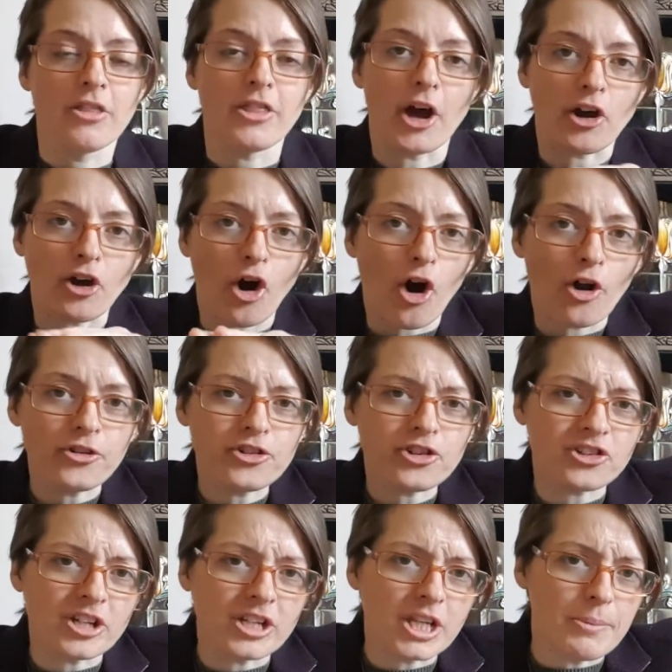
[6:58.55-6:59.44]
They're
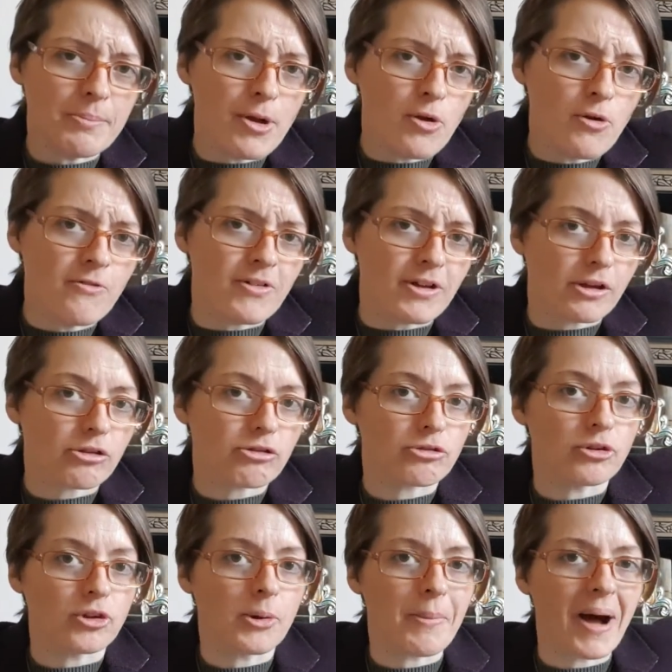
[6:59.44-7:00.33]
constantly moving
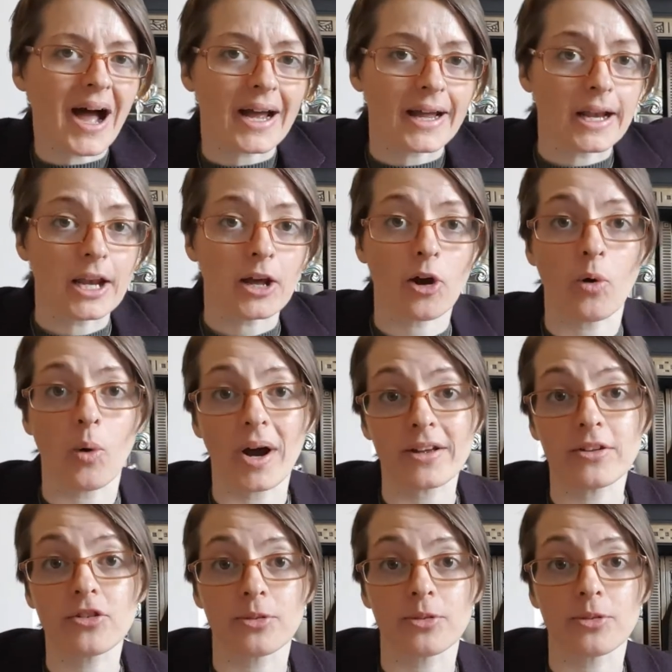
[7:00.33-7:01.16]
through your mind at quite